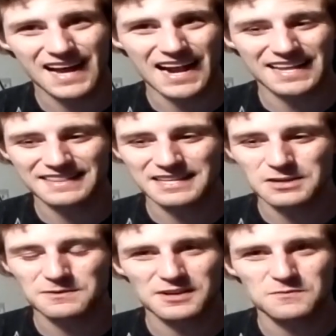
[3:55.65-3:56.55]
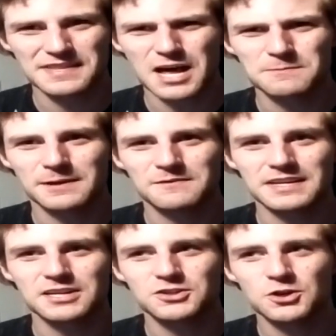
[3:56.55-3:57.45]
I didn't think it was going to be that big of
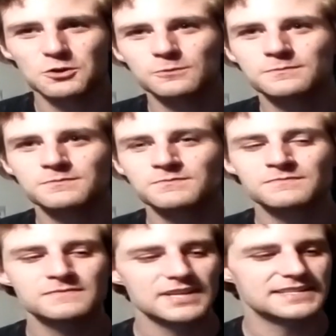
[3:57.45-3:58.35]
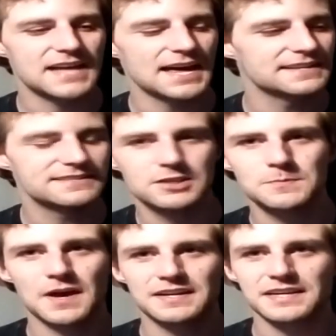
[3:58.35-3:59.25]
an issue, because I can
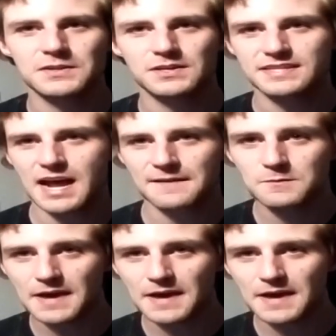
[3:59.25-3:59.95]
sleep on either side of